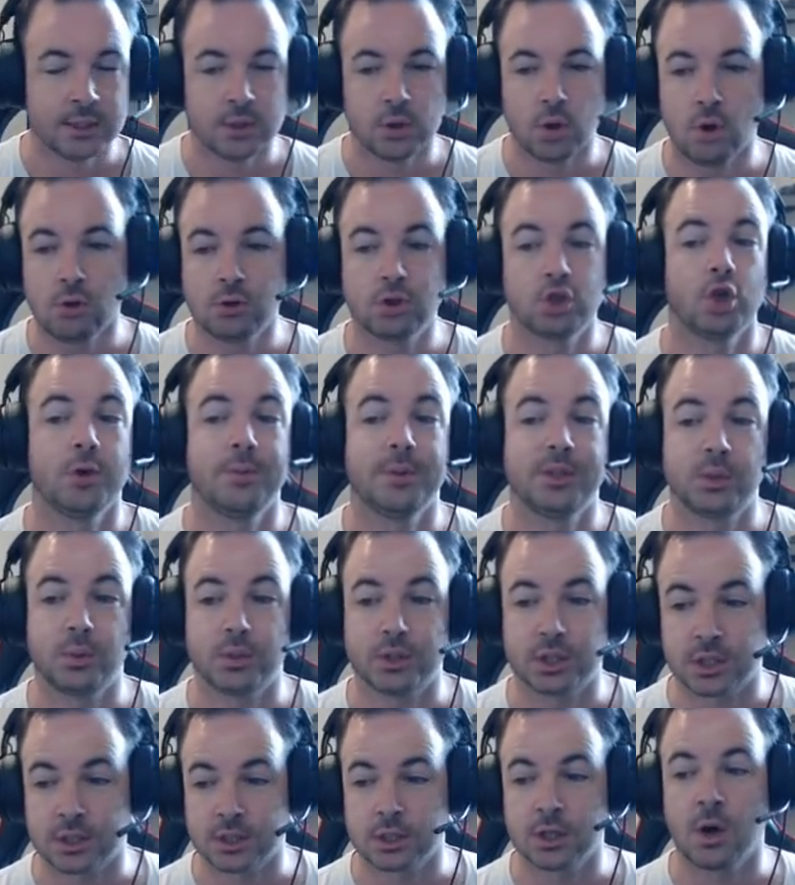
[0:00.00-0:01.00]
all troopers
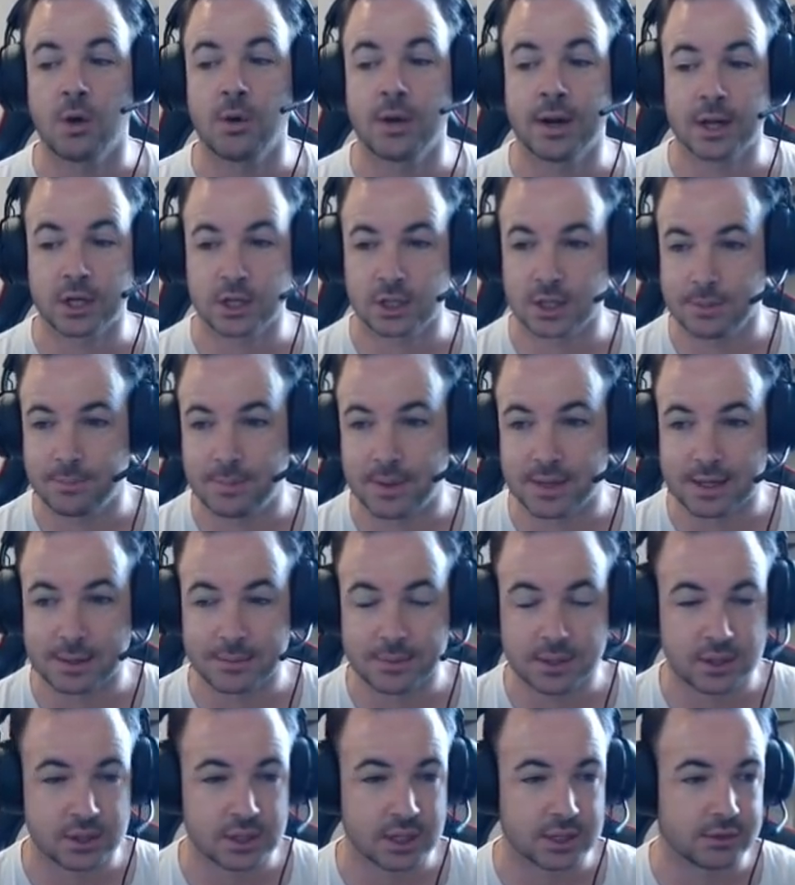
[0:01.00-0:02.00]
which can go and actually pick up
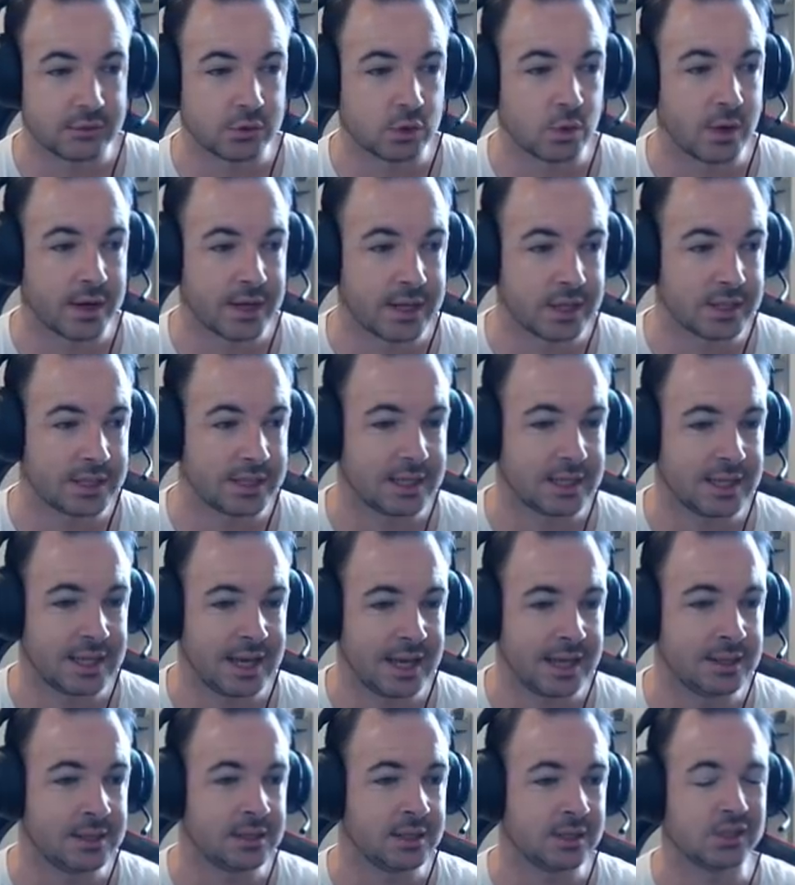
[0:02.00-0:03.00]
the objectives quite easily at
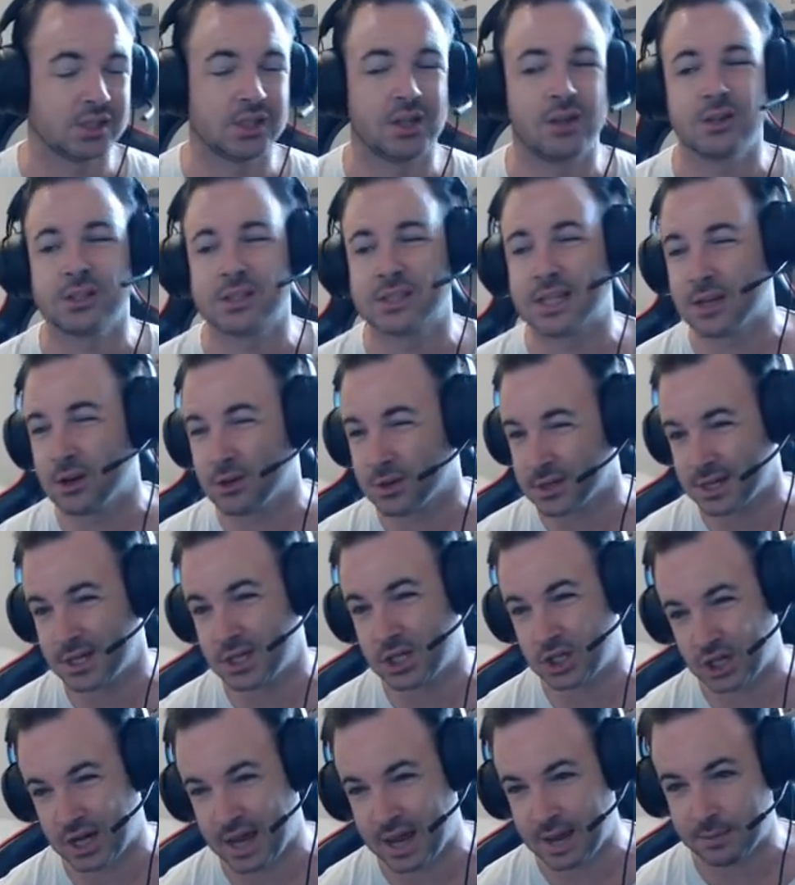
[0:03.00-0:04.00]
the end, as long as they don't
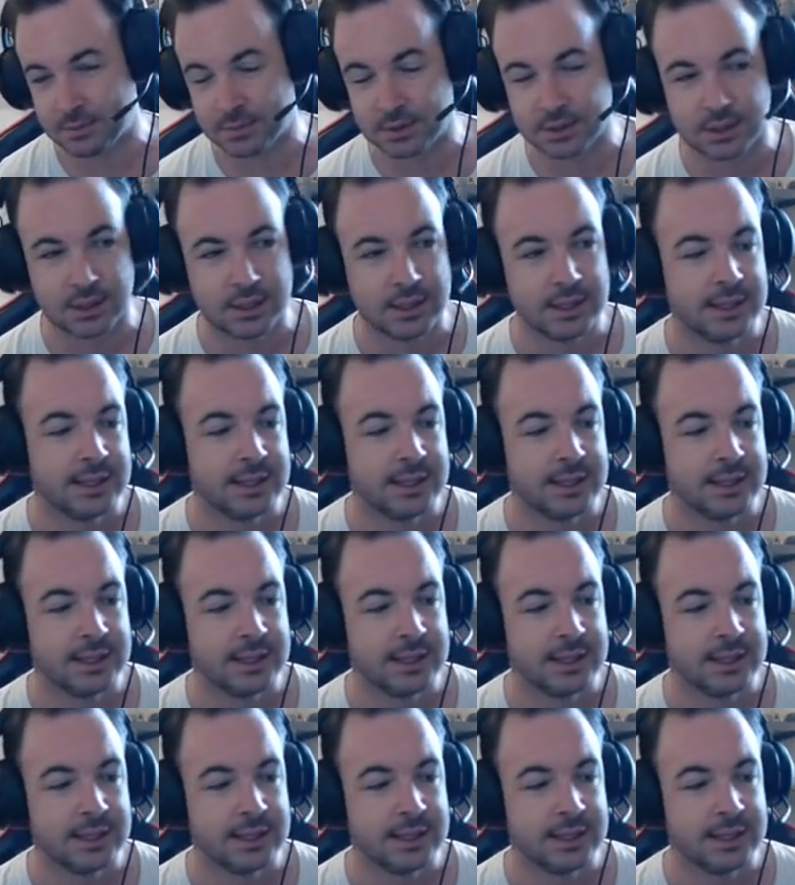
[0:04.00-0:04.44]
get jammed.